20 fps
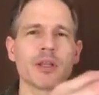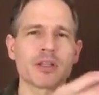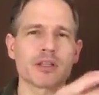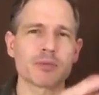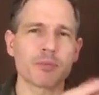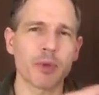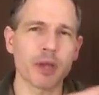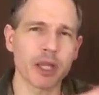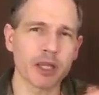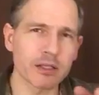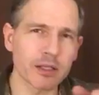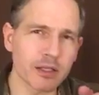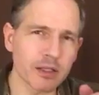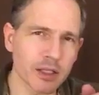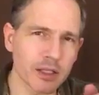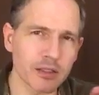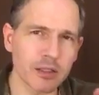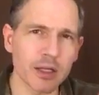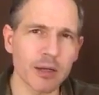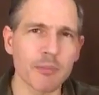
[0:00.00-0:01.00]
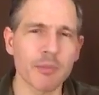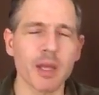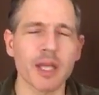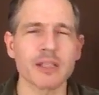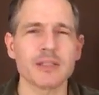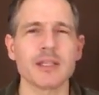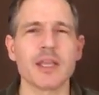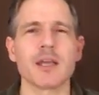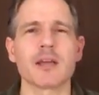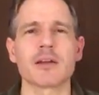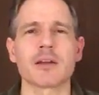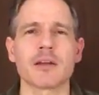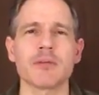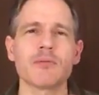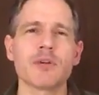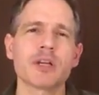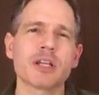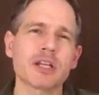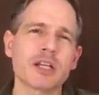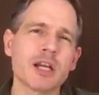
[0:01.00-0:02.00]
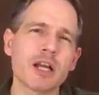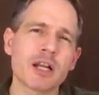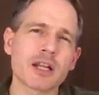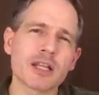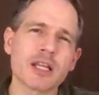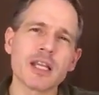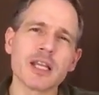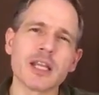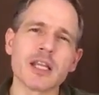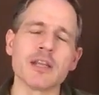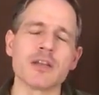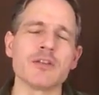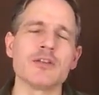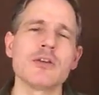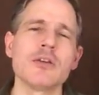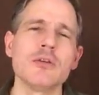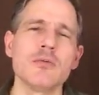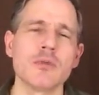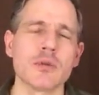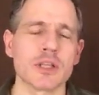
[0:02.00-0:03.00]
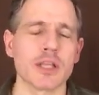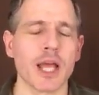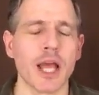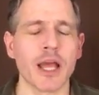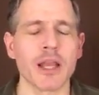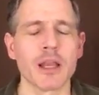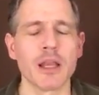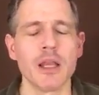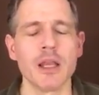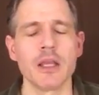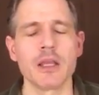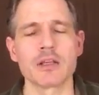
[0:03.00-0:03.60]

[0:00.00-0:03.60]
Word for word: expand, and then come back down, and I want to kind of get in tune with that.